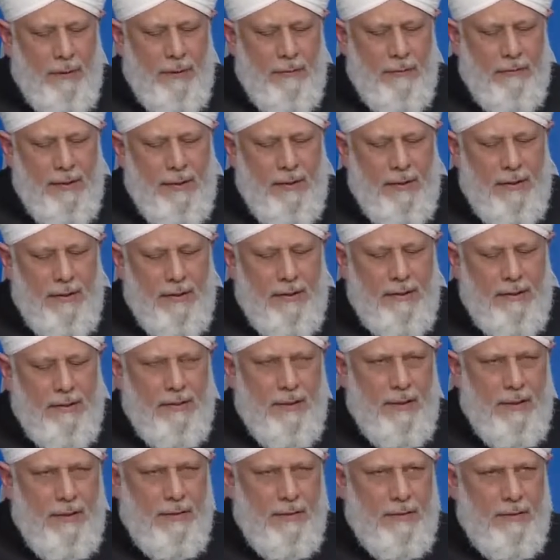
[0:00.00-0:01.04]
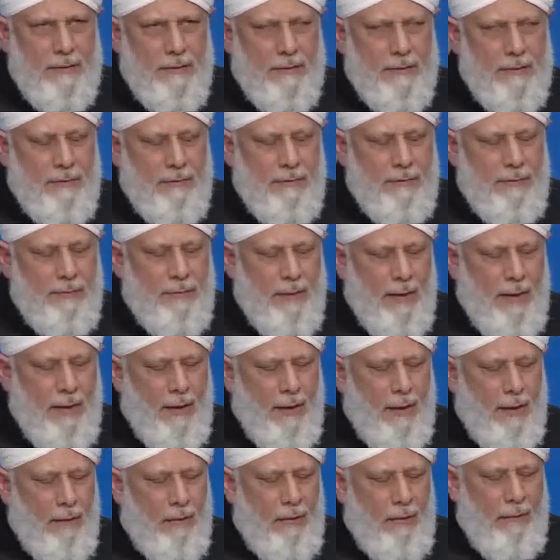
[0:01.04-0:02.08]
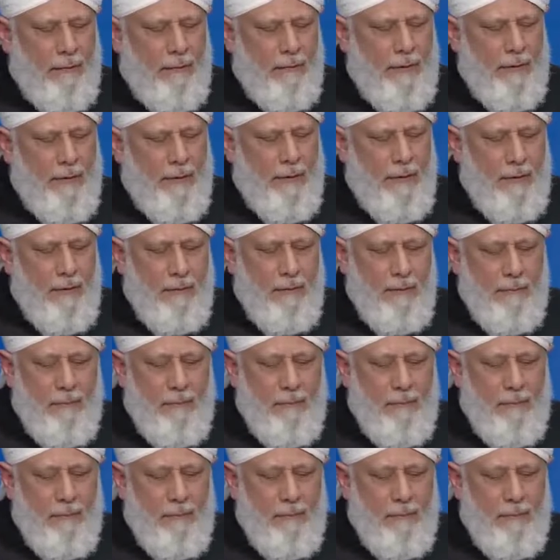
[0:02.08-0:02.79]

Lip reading: to elevate the standards of